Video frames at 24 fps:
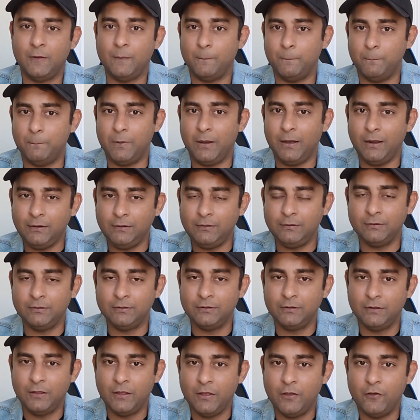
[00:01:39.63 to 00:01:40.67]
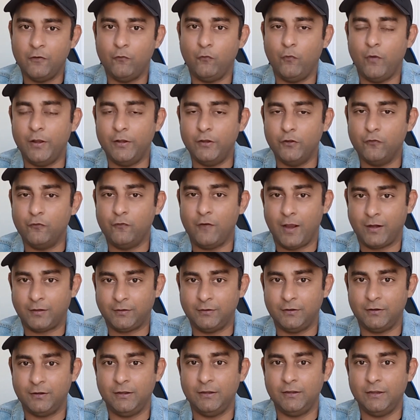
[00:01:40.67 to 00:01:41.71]
but when you
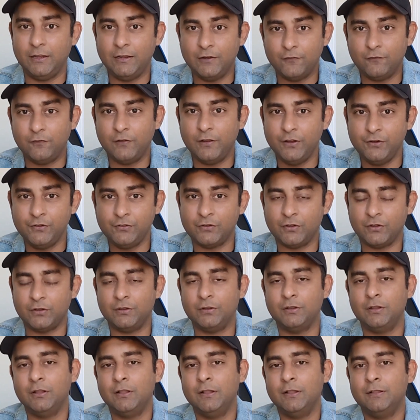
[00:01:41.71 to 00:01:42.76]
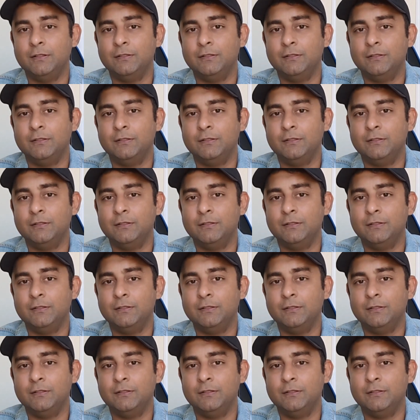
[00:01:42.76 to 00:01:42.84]
factor in inflation,